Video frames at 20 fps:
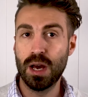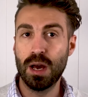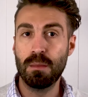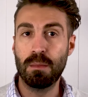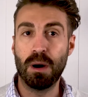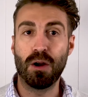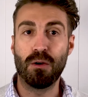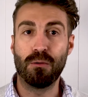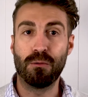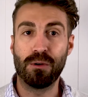
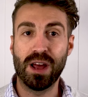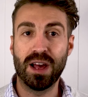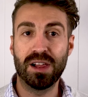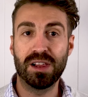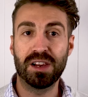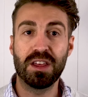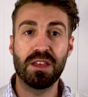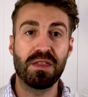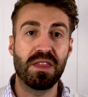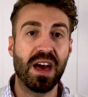But in
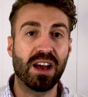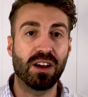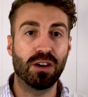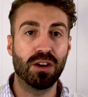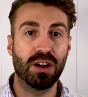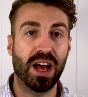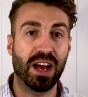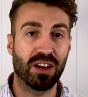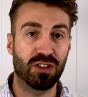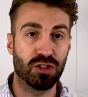reality, that
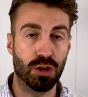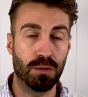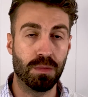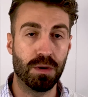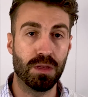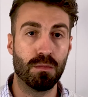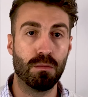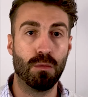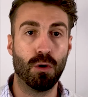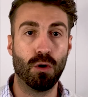could actually be
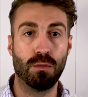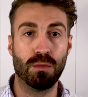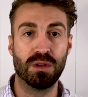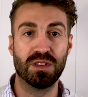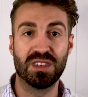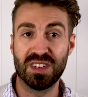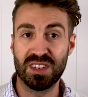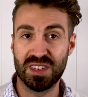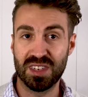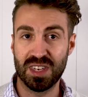the moment
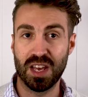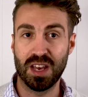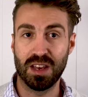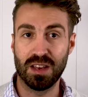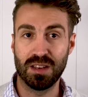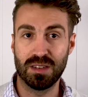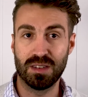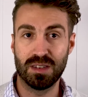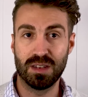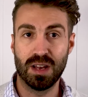to
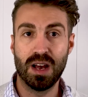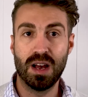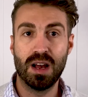seize.